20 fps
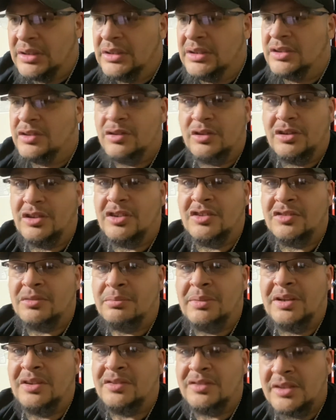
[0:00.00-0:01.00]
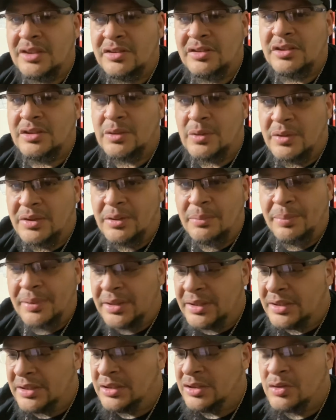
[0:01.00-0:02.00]
So it doesn't make sense to go
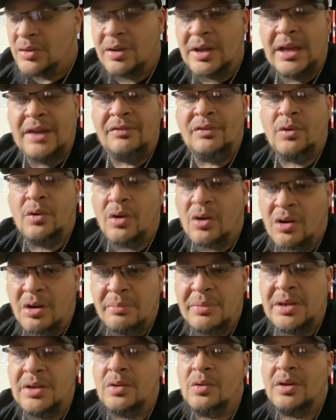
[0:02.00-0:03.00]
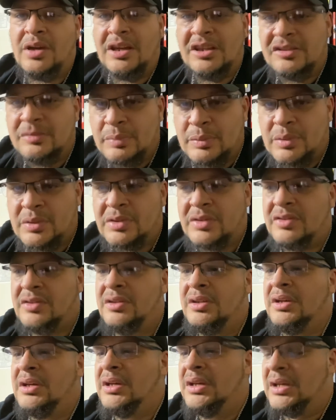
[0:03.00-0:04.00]
independent. You don't have no army, no
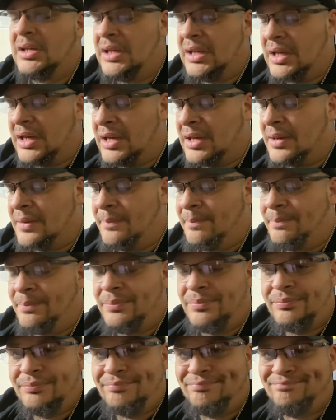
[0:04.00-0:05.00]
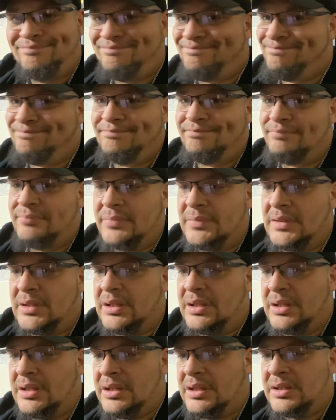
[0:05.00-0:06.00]
exports. Um,
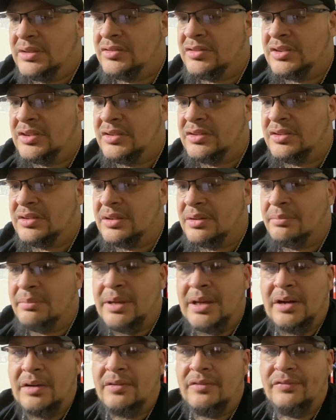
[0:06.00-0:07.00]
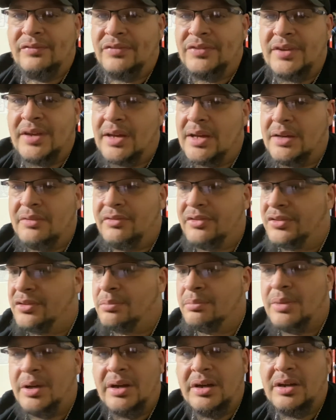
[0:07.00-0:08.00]
it's just a matter of time for
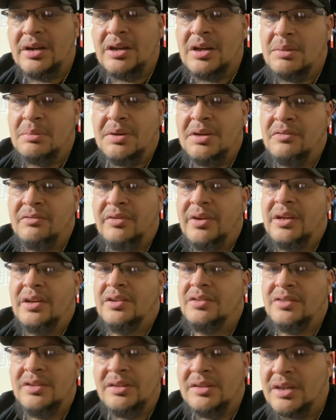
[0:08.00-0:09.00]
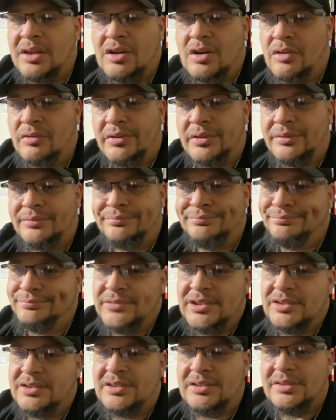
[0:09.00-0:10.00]
somebody to come and invade us and take over.
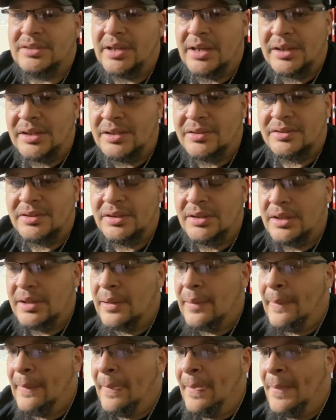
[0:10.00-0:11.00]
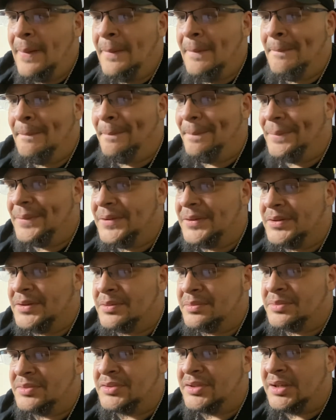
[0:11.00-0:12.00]
It's just that easy. You know
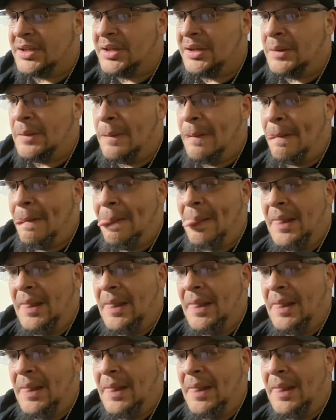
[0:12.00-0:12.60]
what I'm saying?